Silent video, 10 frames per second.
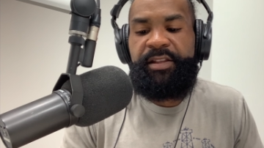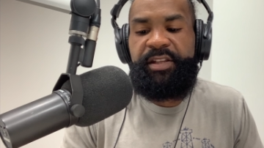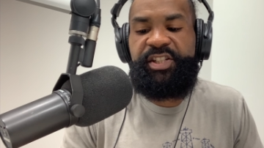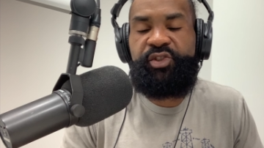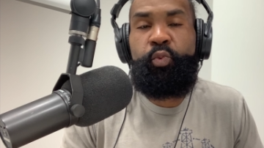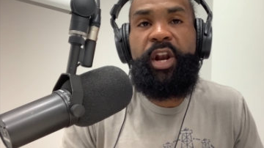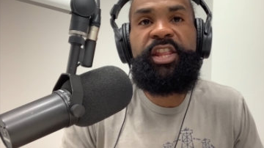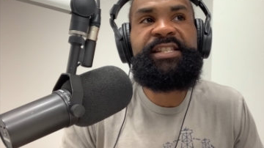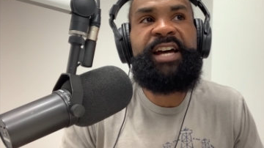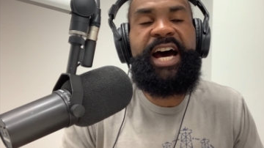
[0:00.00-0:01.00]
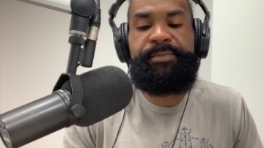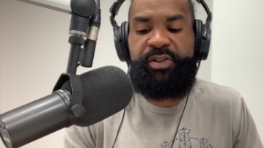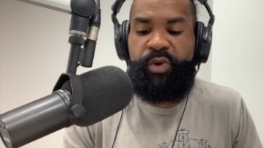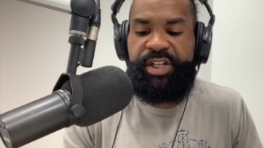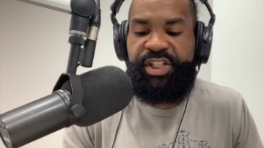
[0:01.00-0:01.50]
This is one of the times
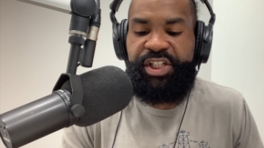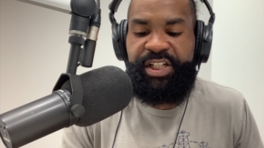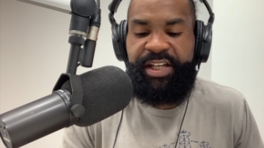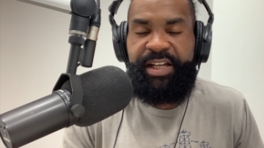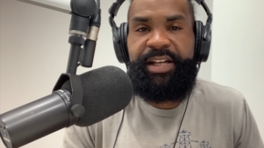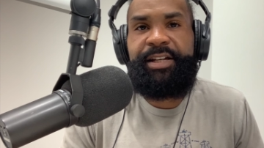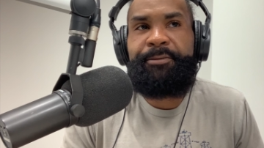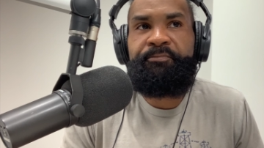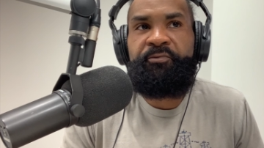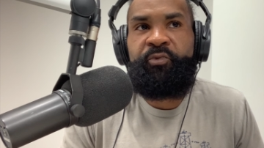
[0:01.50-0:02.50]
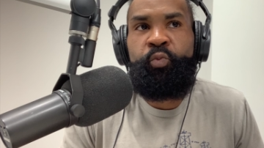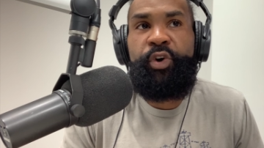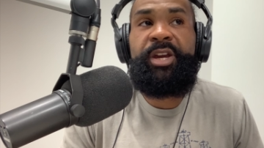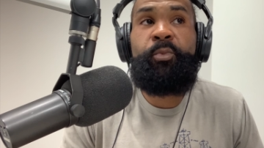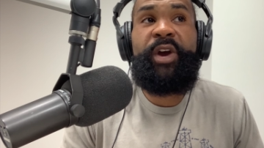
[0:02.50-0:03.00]
in which
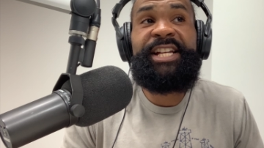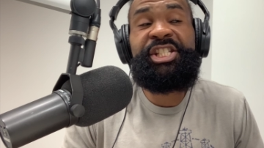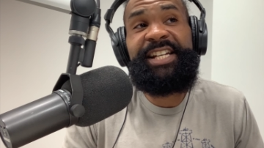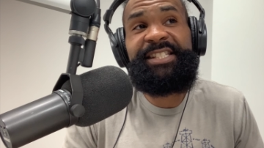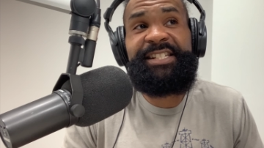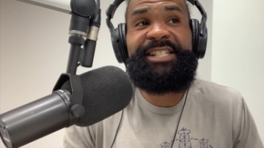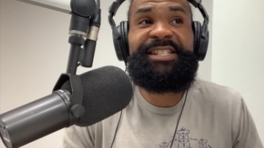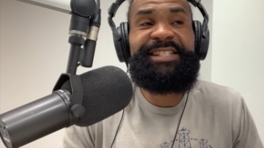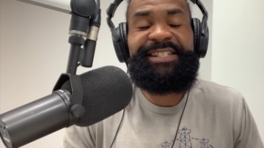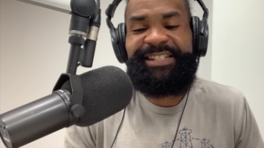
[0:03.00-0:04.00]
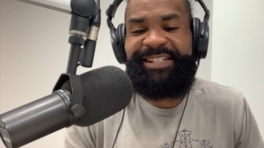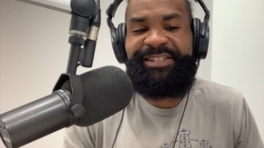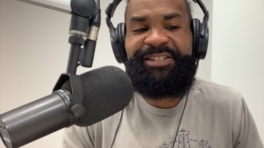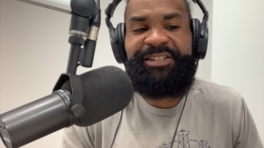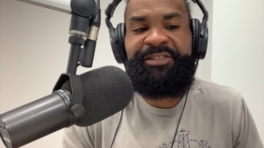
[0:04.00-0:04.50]
William Wayne Justice
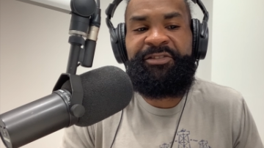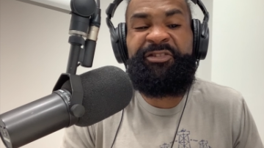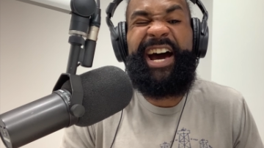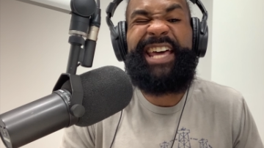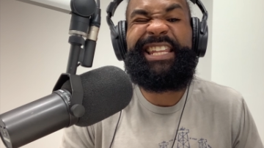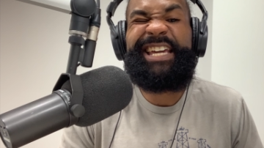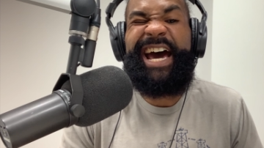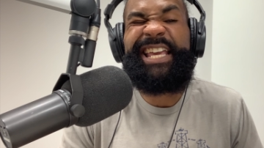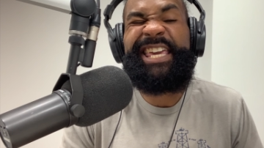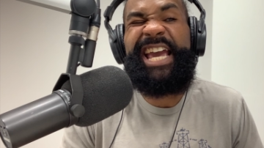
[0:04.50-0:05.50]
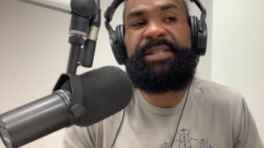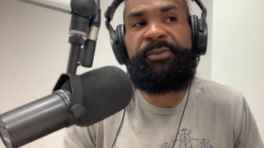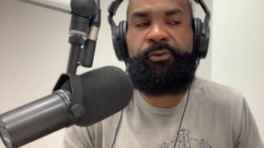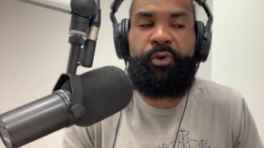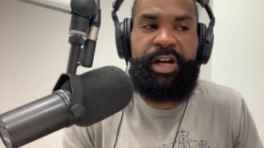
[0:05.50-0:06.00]
finally got a case
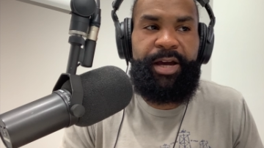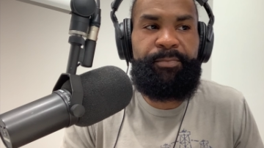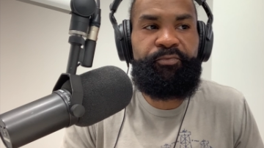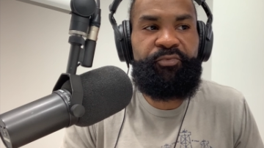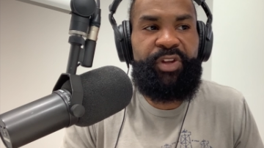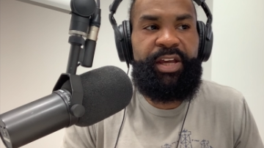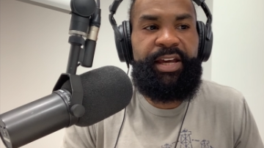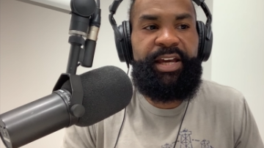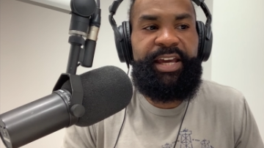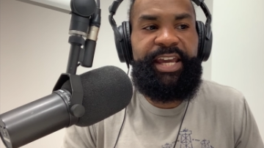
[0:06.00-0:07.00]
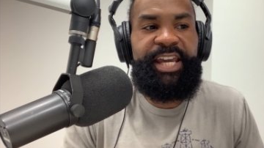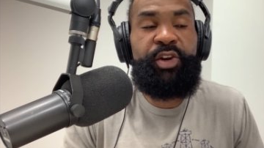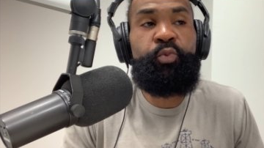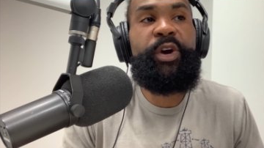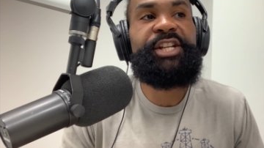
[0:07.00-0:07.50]
before him
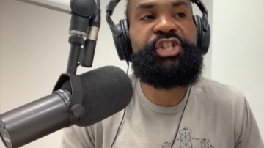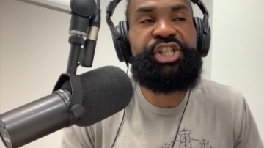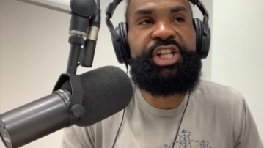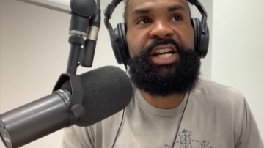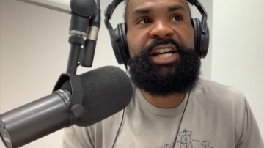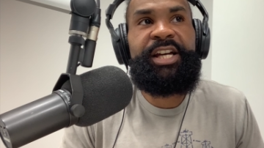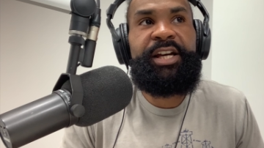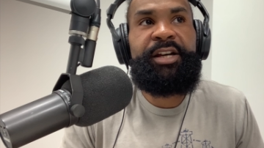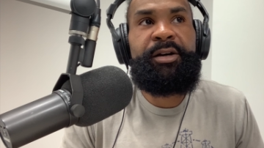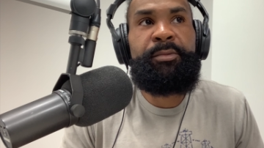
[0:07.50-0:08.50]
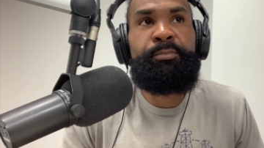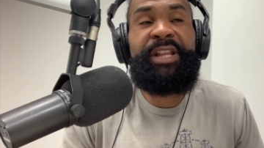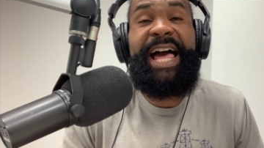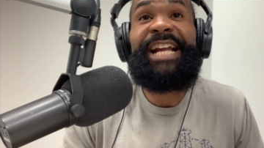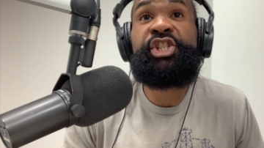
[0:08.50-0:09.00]
in which
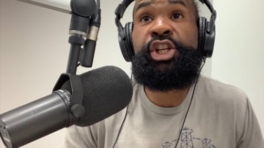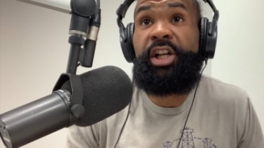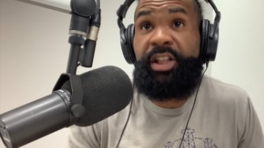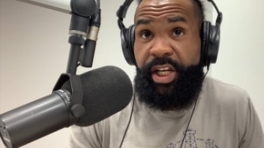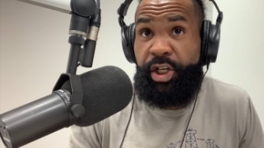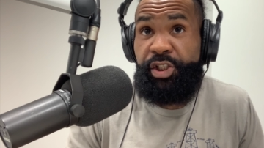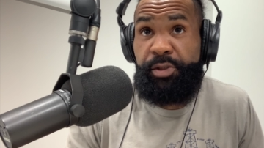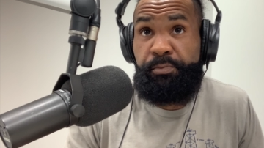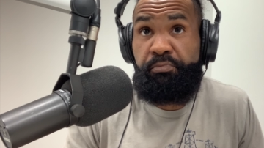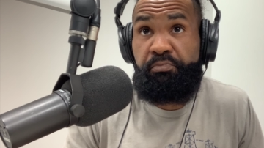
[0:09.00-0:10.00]
black cheerleaders